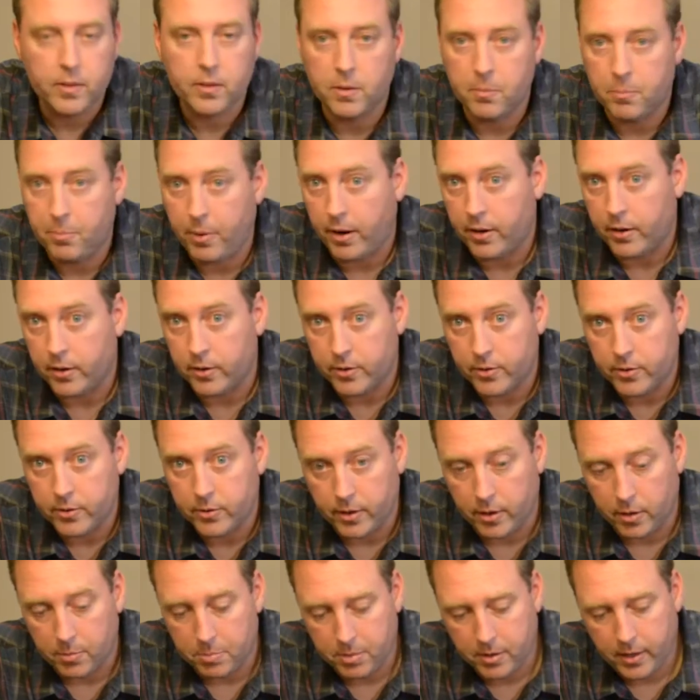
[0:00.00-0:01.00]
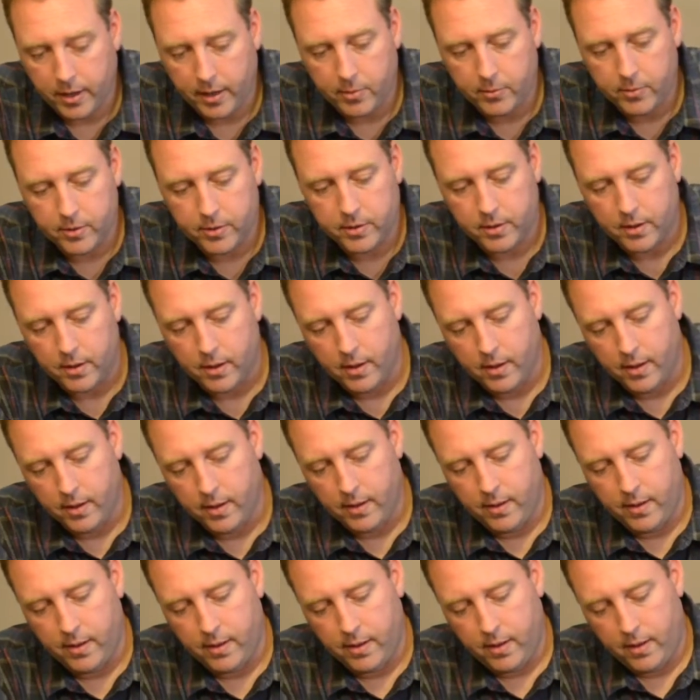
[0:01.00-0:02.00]
depending on who you're playing with.
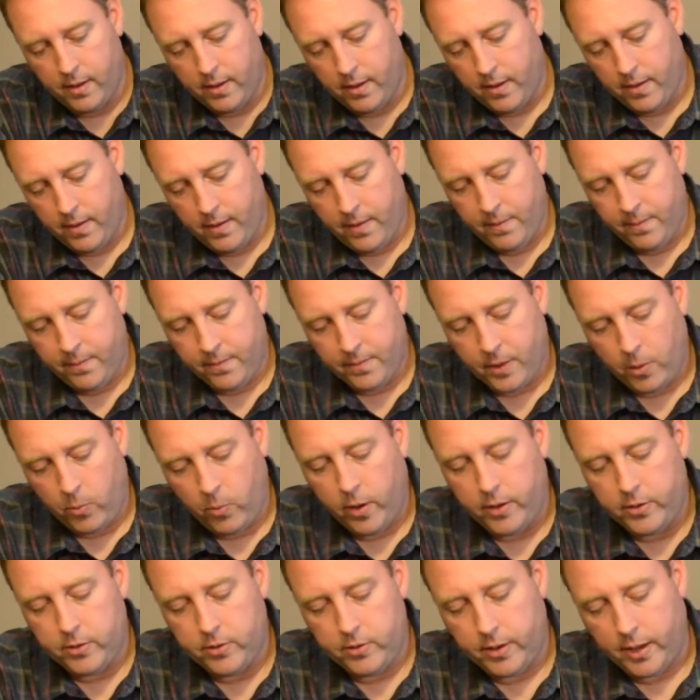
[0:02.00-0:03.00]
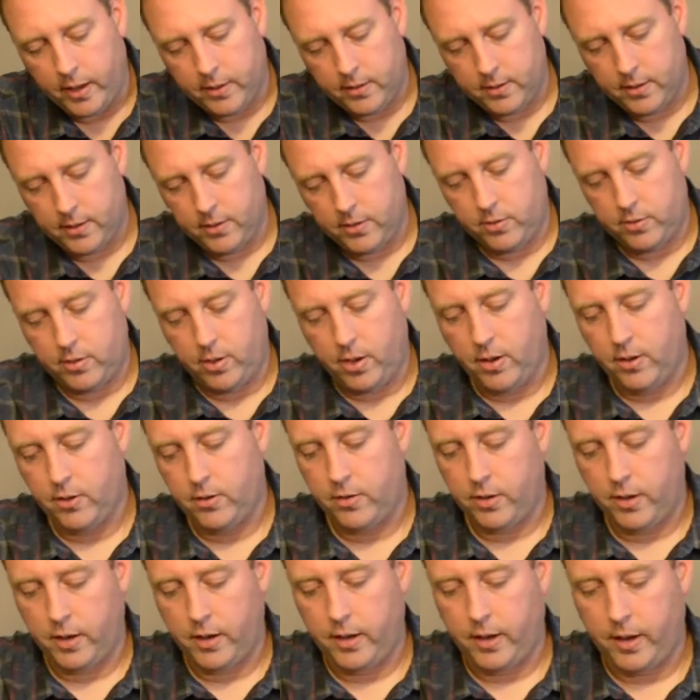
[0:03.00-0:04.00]
When you get this,
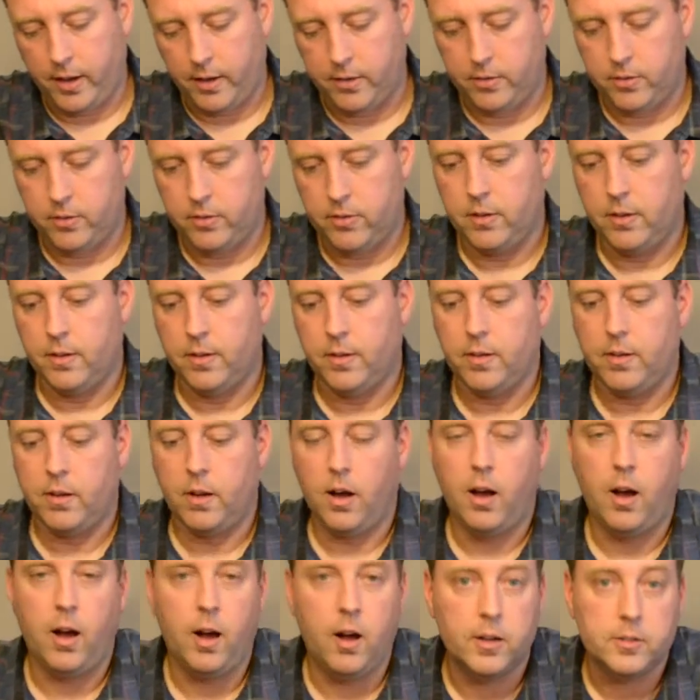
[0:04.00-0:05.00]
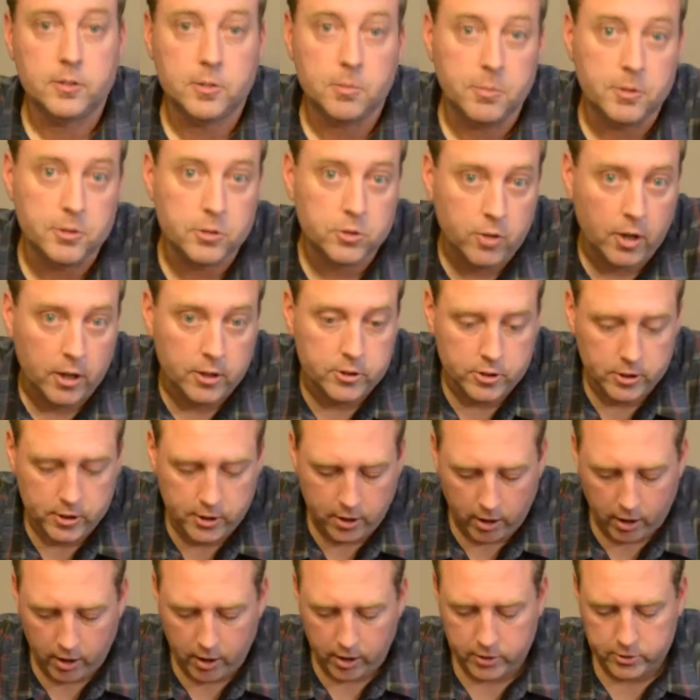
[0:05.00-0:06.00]
you're going to get some instruction
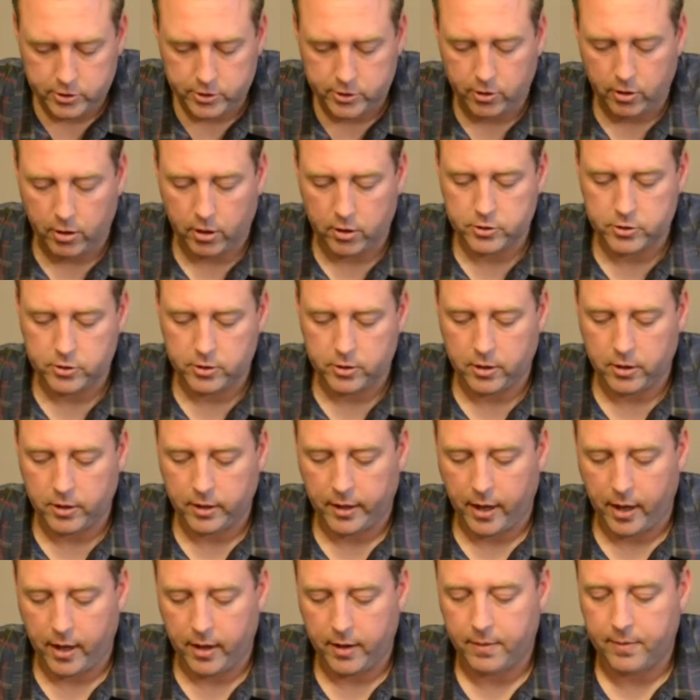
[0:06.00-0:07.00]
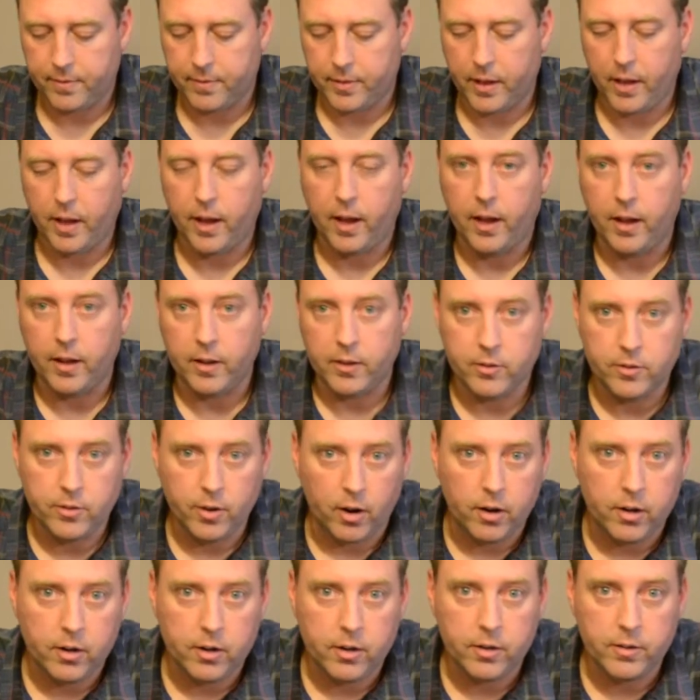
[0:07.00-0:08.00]
cards. You're also going to get a
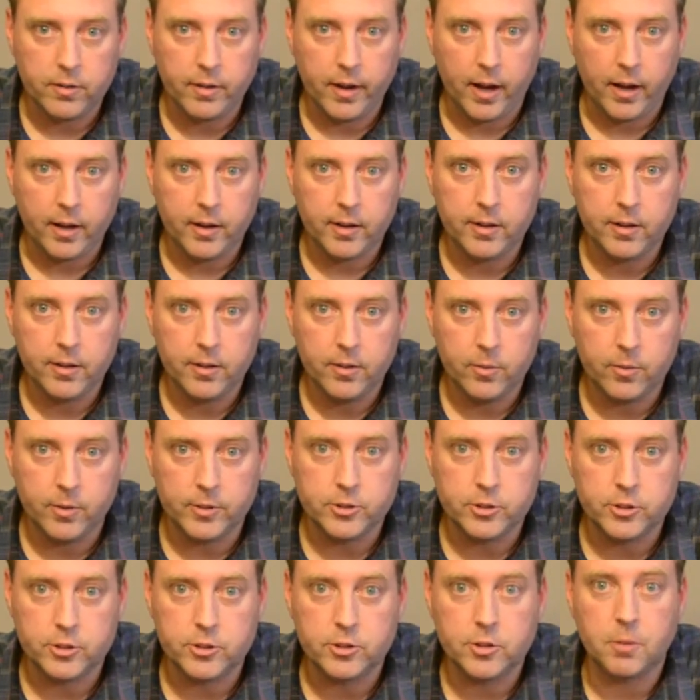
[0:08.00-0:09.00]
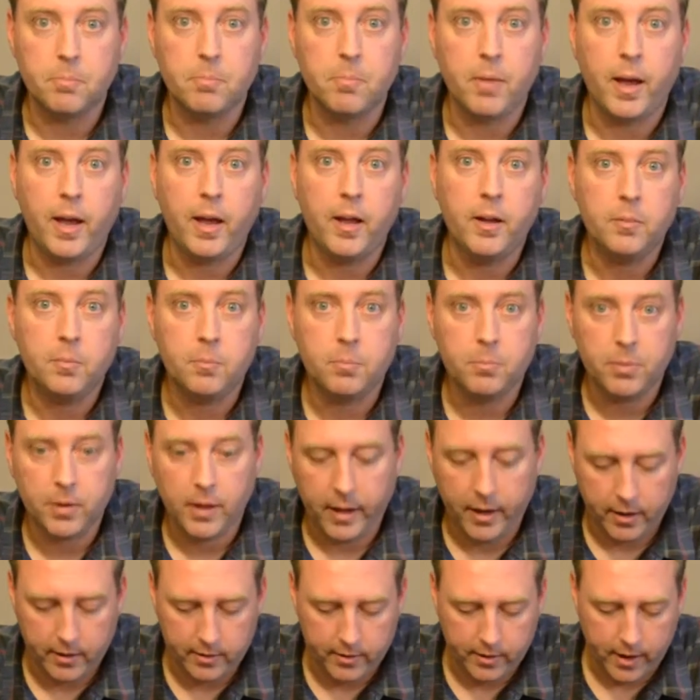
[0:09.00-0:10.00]
darker deck, which is your main
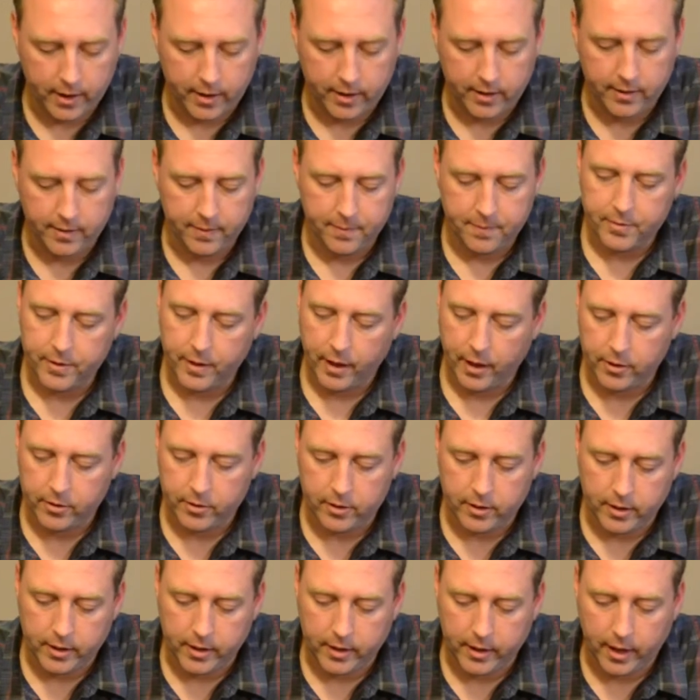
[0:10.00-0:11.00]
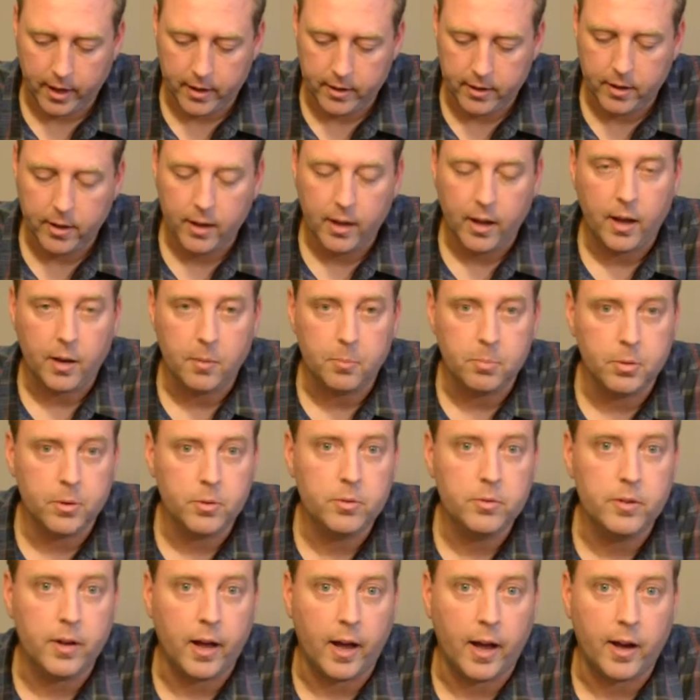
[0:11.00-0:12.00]
playing deck, and you're going to get a
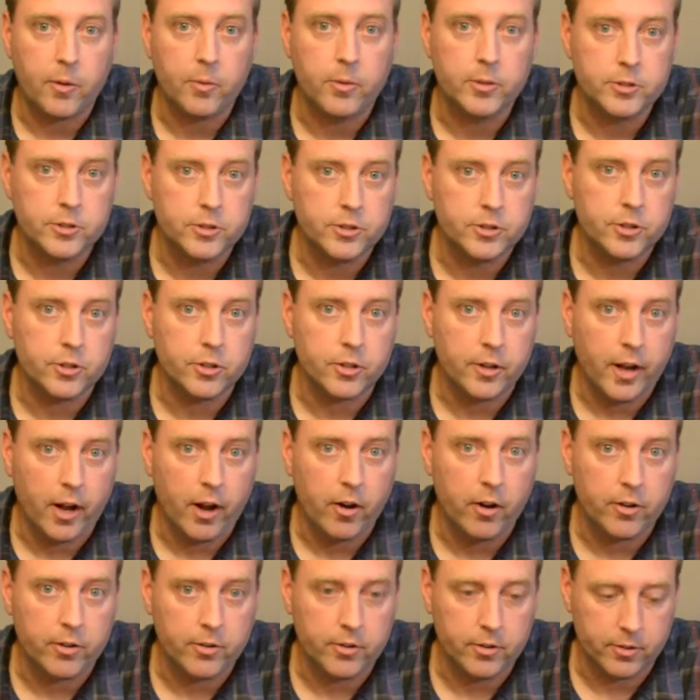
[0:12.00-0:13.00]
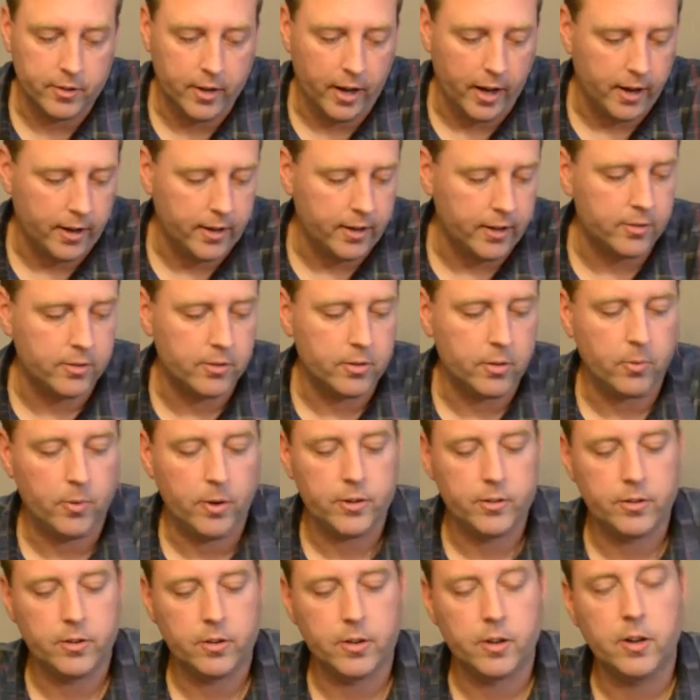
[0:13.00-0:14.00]
blue deck, which is your character deck. And so
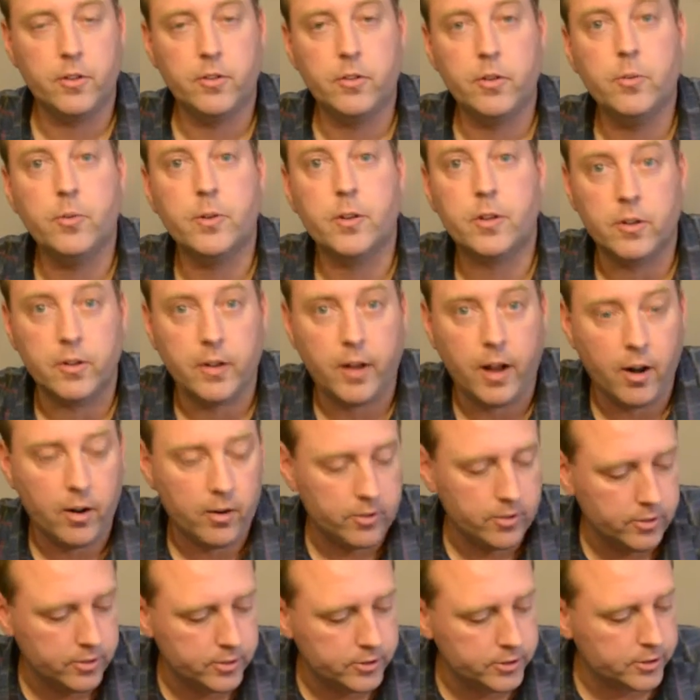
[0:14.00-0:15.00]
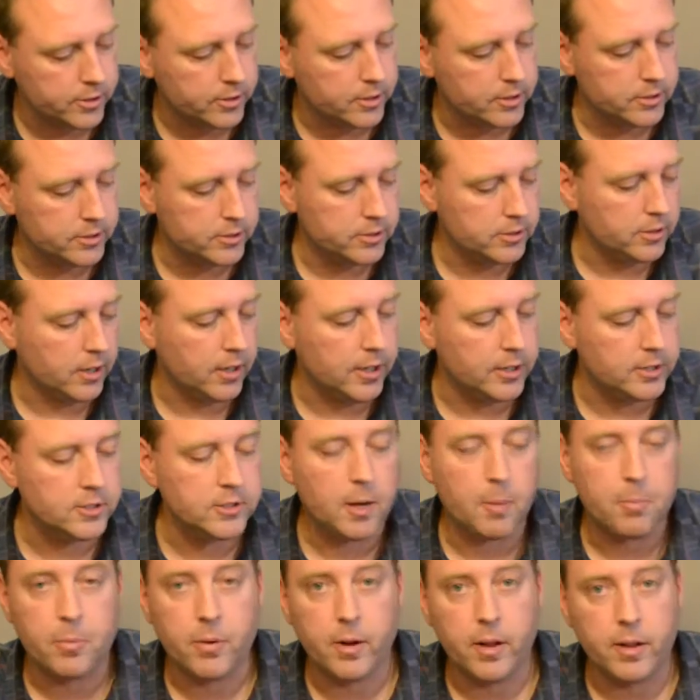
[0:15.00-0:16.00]
what you're going to do with your characters, you're just going to
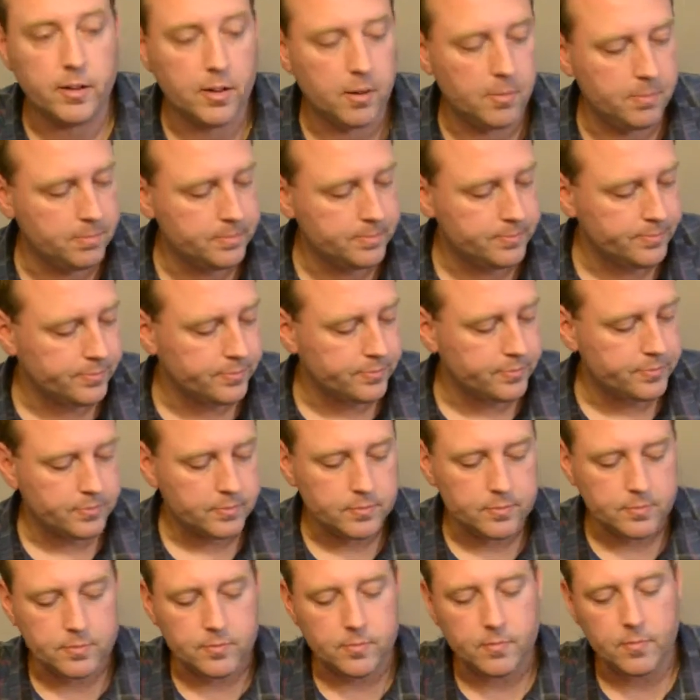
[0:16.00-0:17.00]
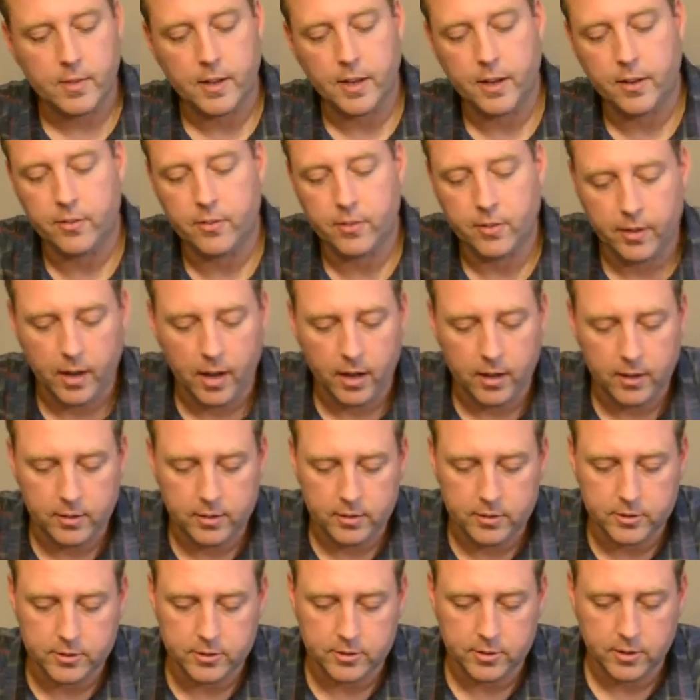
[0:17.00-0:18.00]
separate them into
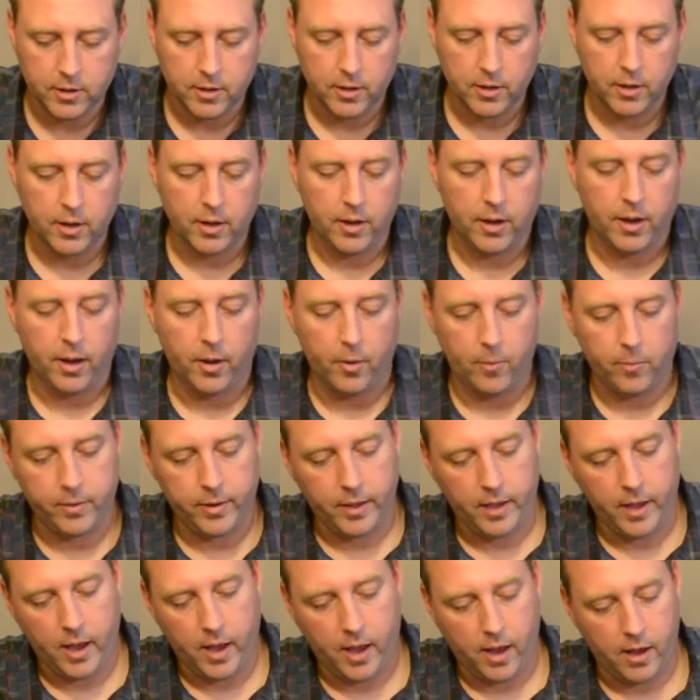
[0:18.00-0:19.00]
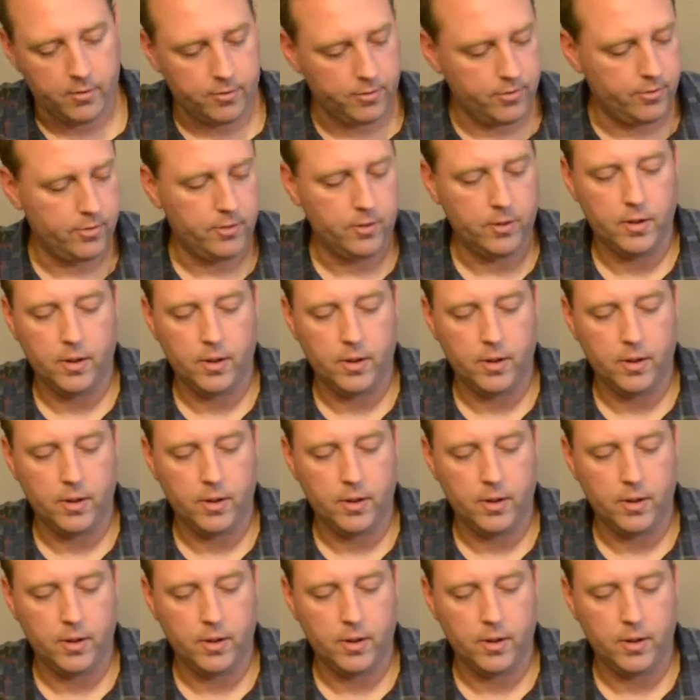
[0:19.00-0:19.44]
colors, and we have